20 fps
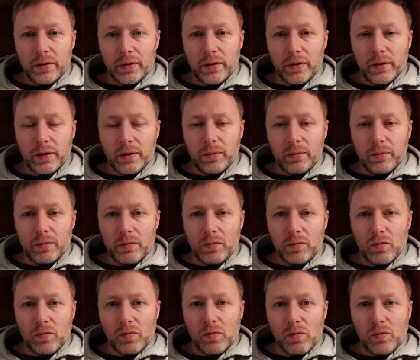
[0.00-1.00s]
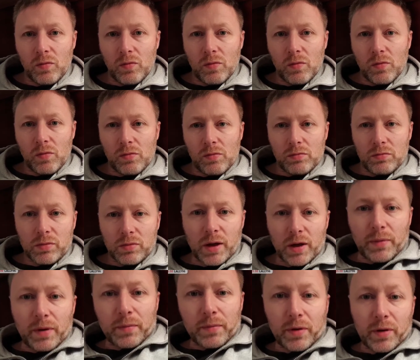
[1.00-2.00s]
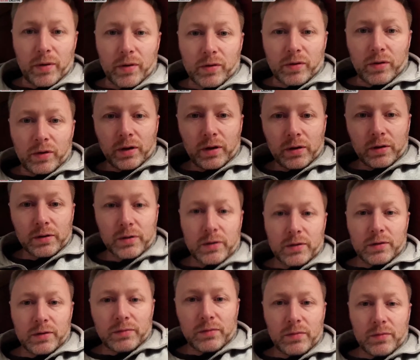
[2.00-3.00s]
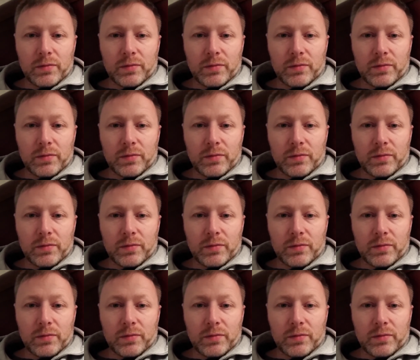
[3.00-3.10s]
Can't remember how I got into this.